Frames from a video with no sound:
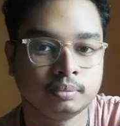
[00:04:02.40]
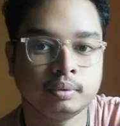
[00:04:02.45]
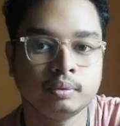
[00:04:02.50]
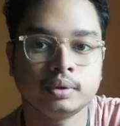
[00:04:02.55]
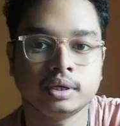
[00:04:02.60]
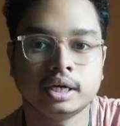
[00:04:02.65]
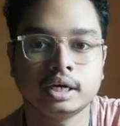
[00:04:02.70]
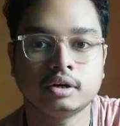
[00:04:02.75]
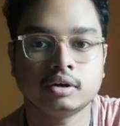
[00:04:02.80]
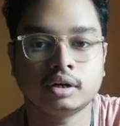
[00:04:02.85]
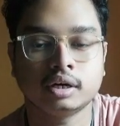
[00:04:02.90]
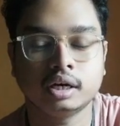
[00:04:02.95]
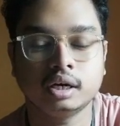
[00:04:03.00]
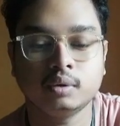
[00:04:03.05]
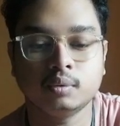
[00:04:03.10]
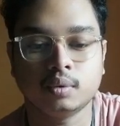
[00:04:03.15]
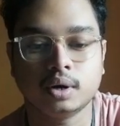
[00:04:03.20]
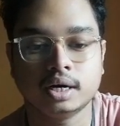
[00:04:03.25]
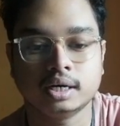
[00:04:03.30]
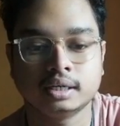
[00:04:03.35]
we get only
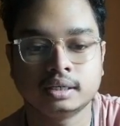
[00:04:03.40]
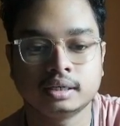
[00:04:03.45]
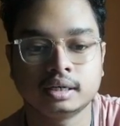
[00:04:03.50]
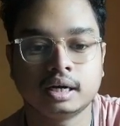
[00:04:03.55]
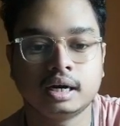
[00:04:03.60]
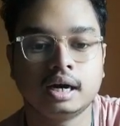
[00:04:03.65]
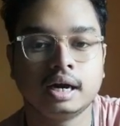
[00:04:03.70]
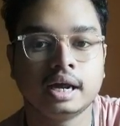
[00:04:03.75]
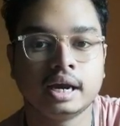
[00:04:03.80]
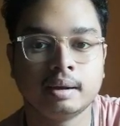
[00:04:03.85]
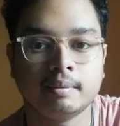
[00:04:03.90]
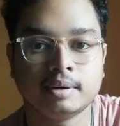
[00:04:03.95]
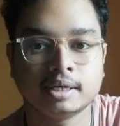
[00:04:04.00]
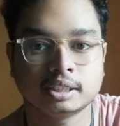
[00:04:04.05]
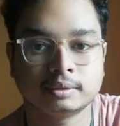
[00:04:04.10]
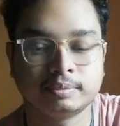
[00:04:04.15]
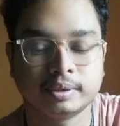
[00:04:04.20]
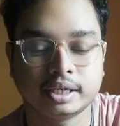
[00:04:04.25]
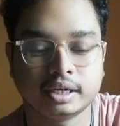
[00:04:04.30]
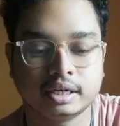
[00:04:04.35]
one NMR
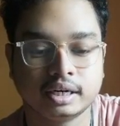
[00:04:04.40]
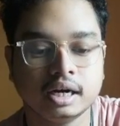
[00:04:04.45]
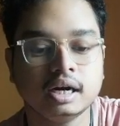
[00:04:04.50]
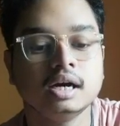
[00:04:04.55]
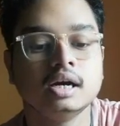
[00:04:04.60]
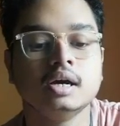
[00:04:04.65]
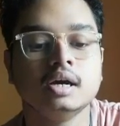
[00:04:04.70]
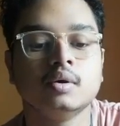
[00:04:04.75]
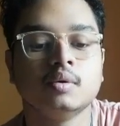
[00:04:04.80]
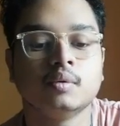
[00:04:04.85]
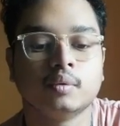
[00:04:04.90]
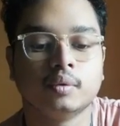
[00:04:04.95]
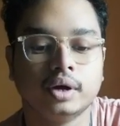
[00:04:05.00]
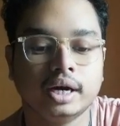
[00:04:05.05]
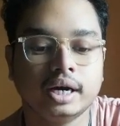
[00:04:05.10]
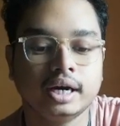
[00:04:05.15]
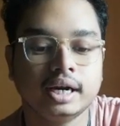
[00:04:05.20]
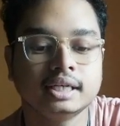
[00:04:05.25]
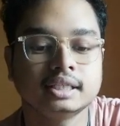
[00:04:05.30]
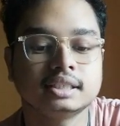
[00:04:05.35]
spectra,
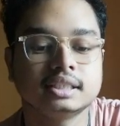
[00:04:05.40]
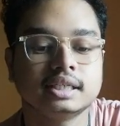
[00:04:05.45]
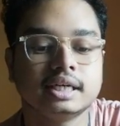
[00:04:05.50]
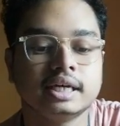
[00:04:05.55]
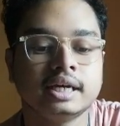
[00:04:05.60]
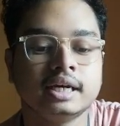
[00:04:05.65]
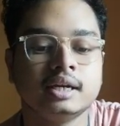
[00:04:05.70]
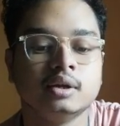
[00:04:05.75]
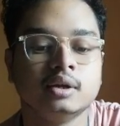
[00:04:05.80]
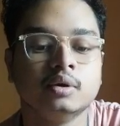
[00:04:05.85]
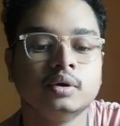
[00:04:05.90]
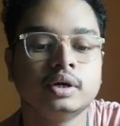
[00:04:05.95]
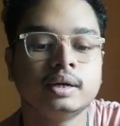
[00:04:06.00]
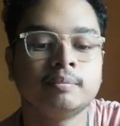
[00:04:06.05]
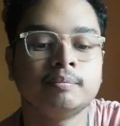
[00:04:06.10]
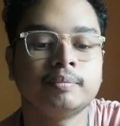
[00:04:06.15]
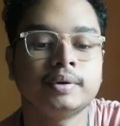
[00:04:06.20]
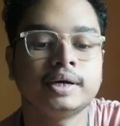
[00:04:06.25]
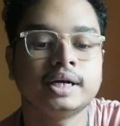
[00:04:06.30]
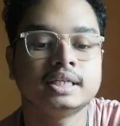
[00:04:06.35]
whereas in low
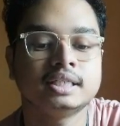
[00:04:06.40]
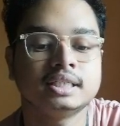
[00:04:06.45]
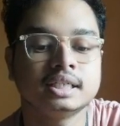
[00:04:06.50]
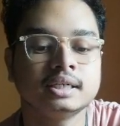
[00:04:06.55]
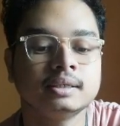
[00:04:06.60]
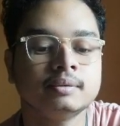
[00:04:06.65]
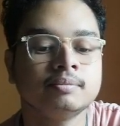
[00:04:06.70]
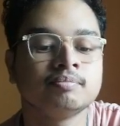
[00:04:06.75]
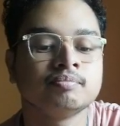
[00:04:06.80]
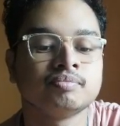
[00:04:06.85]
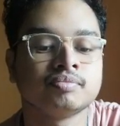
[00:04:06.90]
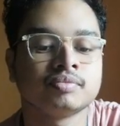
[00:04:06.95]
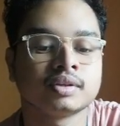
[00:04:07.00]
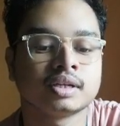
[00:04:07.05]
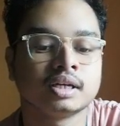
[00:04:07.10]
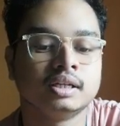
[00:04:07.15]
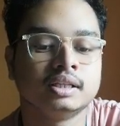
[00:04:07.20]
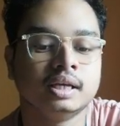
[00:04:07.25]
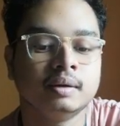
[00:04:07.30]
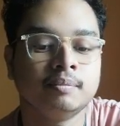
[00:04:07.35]
temperature
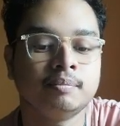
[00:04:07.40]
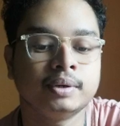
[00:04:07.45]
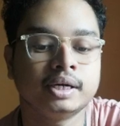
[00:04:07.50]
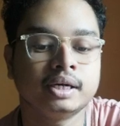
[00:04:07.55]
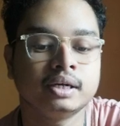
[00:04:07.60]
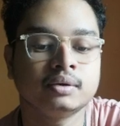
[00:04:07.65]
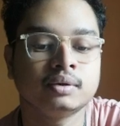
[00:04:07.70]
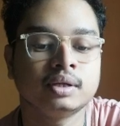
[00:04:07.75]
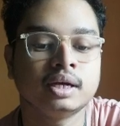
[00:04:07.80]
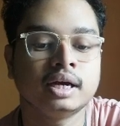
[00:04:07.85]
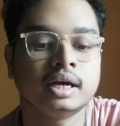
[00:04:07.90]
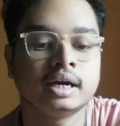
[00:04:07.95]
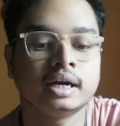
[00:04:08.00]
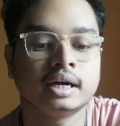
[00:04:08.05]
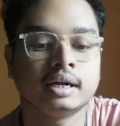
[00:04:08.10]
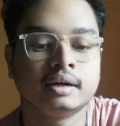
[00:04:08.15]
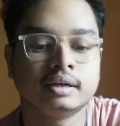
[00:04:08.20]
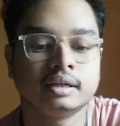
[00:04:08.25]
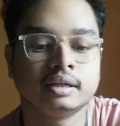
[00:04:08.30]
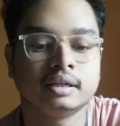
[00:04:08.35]

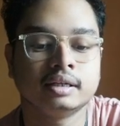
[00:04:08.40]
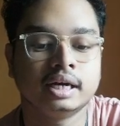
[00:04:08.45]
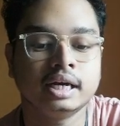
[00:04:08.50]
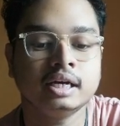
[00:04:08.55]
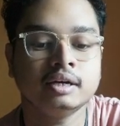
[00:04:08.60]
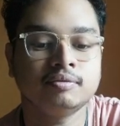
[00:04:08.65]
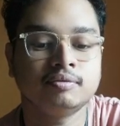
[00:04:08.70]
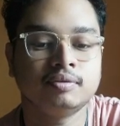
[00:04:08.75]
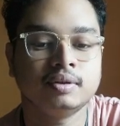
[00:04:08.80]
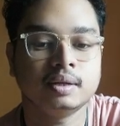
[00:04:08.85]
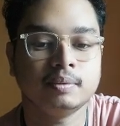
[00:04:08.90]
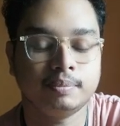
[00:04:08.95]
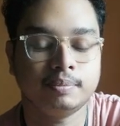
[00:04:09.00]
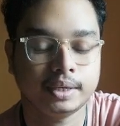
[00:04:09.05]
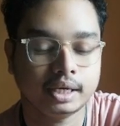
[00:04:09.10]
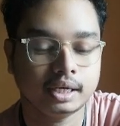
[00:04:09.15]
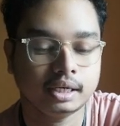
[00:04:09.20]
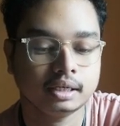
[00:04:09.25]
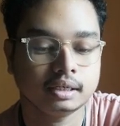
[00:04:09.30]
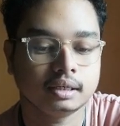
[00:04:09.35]
the ring
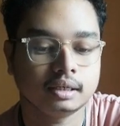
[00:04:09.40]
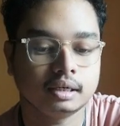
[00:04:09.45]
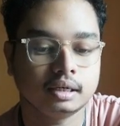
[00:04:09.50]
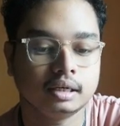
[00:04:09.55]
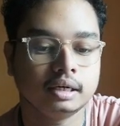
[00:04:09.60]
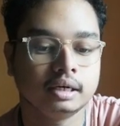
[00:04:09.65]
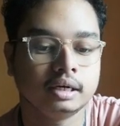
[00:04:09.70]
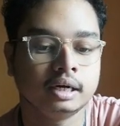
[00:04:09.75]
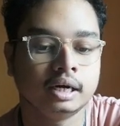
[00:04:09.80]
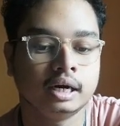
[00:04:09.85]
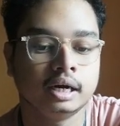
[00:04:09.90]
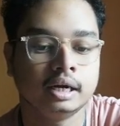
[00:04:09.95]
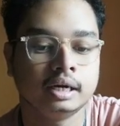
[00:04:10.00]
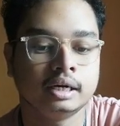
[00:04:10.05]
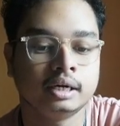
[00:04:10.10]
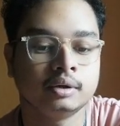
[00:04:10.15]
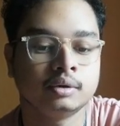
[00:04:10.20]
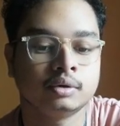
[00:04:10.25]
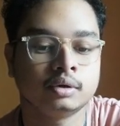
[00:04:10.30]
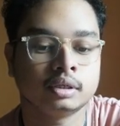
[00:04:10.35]
flipping
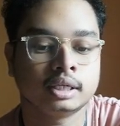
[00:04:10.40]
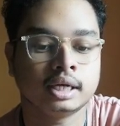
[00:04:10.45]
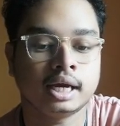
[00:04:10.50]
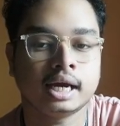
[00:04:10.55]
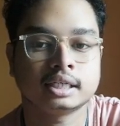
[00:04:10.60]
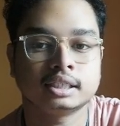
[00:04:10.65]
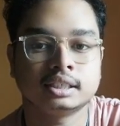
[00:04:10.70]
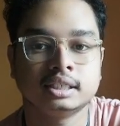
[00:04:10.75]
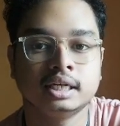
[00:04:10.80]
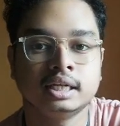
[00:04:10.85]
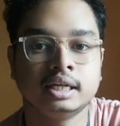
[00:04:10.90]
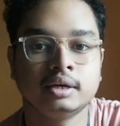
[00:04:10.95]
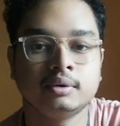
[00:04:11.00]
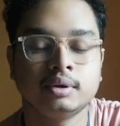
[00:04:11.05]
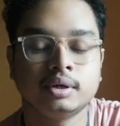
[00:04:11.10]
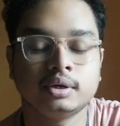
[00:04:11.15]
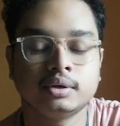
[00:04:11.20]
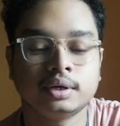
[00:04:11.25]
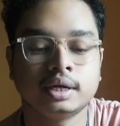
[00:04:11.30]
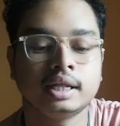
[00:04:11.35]
due to the axial
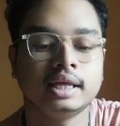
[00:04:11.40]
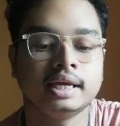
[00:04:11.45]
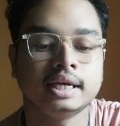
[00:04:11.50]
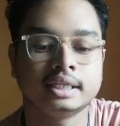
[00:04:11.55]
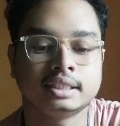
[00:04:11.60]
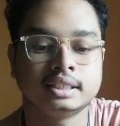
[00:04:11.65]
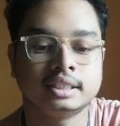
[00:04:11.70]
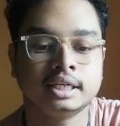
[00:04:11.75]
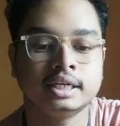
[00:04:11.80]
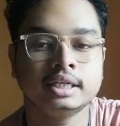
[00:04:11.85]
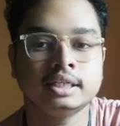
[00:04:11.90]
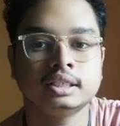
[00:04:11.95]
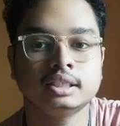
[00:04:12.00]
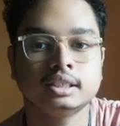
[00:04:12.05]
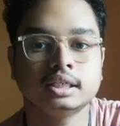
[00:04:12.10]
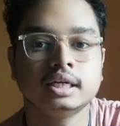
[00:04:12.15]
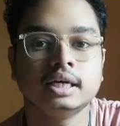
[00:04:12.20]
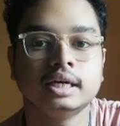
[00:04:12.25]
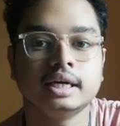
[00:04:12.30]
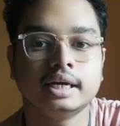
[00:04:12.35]
equatorial exchange
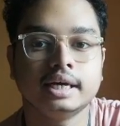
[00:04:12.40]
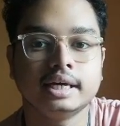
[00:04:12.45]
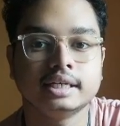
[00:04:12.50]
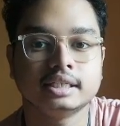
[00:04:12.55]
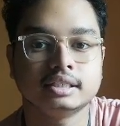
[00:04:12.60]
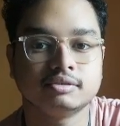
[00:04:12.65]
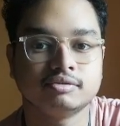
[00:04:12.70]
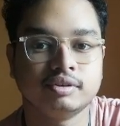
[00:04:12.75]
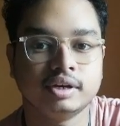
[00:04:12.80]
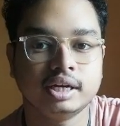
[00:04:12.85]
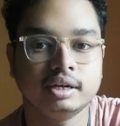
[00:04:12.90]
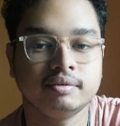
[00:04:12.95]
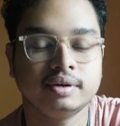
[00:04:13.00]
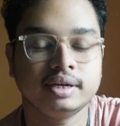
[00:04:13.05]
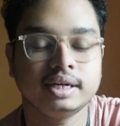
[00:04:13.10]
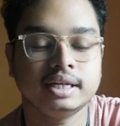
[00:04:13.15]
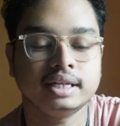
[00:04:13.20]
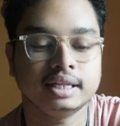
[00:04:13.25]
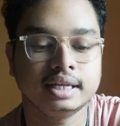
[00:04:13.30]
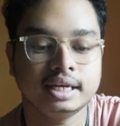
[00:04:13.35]
is
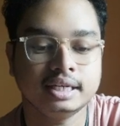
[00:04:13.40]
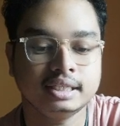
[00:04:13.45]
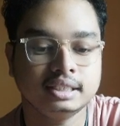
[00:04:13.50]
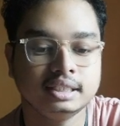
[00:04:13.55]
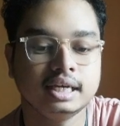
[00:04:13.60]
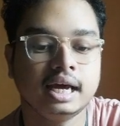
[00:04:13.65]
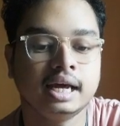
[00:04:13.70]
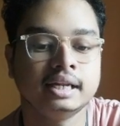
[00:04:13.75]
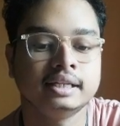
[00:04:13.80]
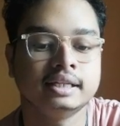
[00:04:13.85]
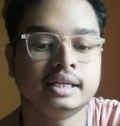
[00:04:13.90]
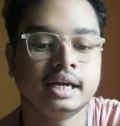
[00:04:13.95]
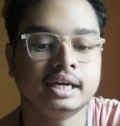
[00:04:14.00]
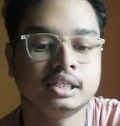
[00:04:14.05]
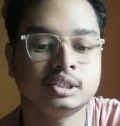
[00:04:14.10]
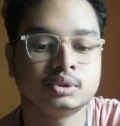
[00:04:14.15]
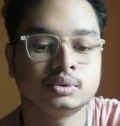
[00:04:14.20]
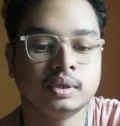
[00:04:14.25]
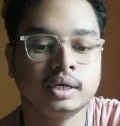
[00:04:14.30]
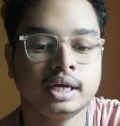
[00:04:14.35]
very less, and
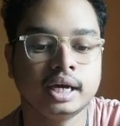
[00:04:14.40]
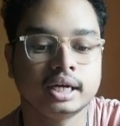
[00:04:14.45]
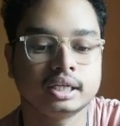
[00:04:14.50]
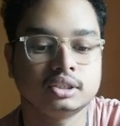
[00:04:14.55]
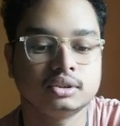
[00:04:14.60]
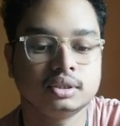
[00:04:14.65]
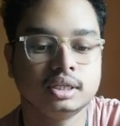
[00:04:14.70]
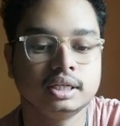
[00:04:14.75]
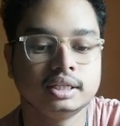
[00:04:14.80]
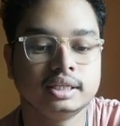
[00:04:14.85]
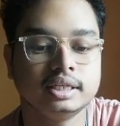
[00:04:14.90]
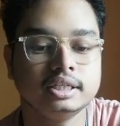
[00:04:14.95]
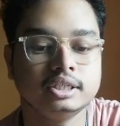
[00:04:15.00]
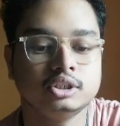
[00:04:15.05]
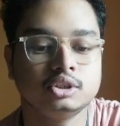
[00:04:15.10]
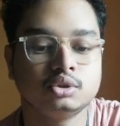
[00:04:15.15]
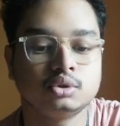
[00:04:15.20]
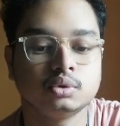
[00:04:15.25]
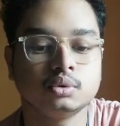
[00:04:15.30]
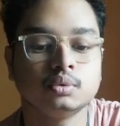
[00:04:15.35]
that's why actually
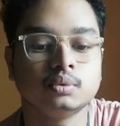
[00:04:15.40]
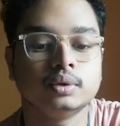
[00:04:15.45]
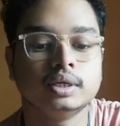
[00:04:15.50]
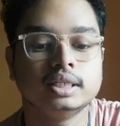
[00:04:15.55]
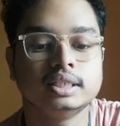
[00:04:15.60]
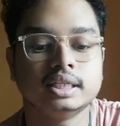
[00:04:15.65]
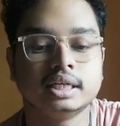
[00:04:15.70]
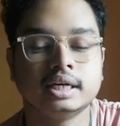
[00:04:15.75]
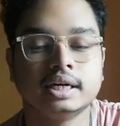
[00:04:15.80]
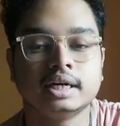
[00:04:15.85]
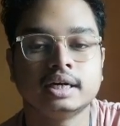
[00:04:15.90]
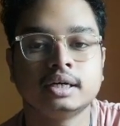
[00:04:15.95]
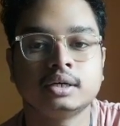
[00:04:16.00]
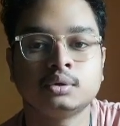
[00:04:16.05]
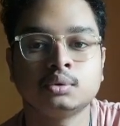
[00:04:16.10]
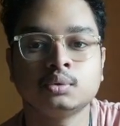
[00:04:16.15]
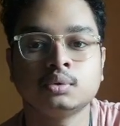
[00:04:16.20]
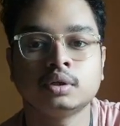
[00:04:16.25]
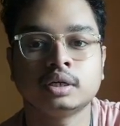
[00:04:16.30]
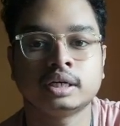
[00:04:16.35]
these two will generate
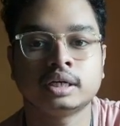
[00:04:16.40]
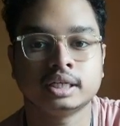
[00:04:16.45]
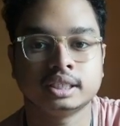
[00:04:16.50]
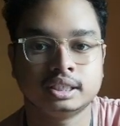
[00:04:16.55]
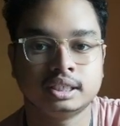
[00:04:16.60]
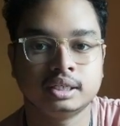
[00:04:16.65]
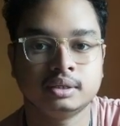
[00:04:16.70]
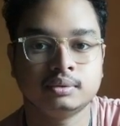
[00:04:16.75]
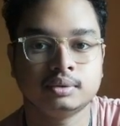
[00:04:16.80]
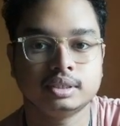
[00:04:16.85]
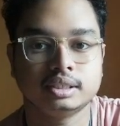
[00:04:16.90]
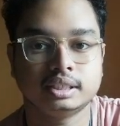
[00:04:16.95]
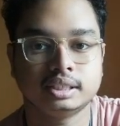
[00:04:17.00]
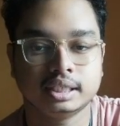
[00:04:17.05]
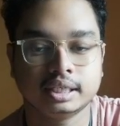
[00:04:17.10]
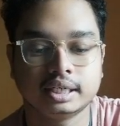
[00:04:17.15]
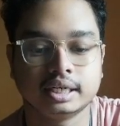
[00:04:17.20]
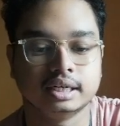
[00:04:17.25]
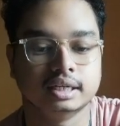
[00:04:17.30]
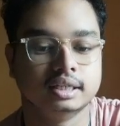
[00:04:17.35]
two distinguished
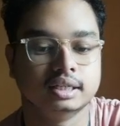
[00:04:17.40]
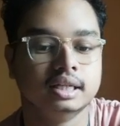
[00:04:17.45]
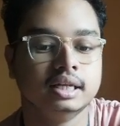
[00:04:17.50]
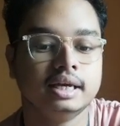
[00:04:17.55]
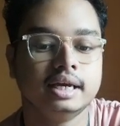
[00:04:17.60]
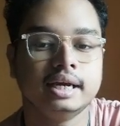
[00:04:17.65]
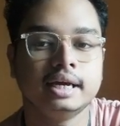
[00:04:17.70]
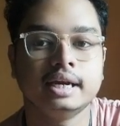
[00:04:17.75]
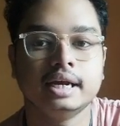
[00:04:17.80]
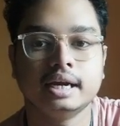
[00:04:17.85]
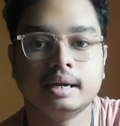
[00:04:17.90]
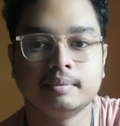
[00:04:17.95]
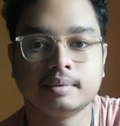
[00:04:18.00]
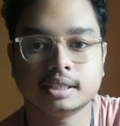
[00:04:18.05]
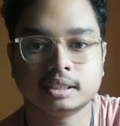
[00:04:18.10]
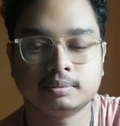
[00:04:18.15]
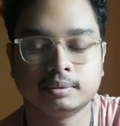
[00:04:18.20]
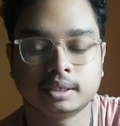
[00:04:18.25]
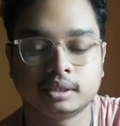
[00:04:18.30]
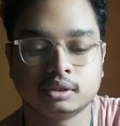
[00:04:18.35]
signals in NMR
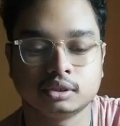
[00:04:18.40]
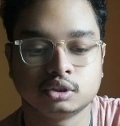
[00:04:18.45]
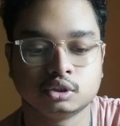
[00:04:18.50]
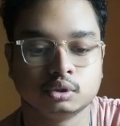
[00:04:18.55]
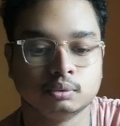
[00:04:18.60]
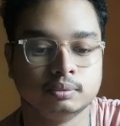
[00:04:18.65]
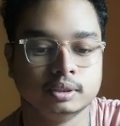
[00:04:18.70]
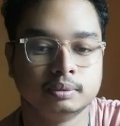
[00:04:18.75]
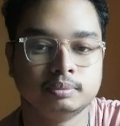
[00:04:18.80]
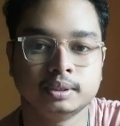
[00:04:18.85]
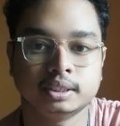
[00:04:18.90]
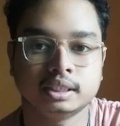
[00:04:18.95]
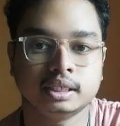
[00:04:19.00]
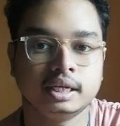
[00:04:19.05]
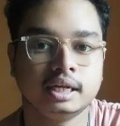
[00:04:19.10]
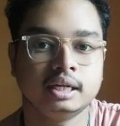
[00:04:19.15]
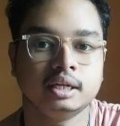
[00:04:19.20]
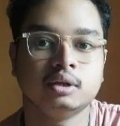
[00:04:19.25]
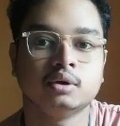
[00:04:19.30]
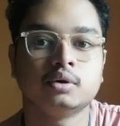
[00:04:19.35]
spectroscopy,
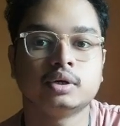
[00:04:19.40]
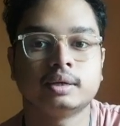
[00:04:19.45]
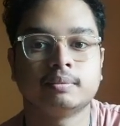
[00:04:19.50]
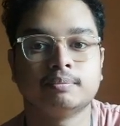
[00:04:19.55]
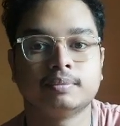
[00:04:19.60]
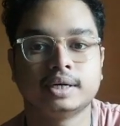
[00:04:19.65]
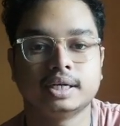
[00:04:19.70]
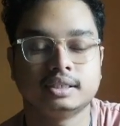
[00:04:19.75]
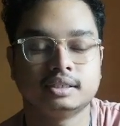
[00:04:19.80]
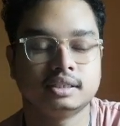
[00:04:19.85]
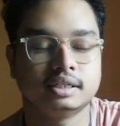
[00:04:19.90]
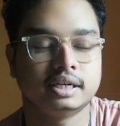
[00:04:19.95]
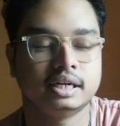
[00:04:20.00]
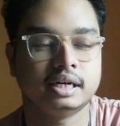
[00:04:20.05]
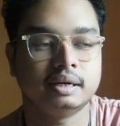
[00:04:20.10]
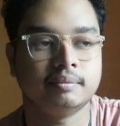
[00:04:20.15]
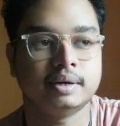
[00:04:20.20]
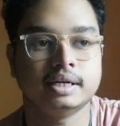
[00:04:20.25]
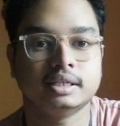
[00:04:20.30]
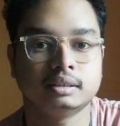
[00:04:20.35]
especially in low temperature NMR.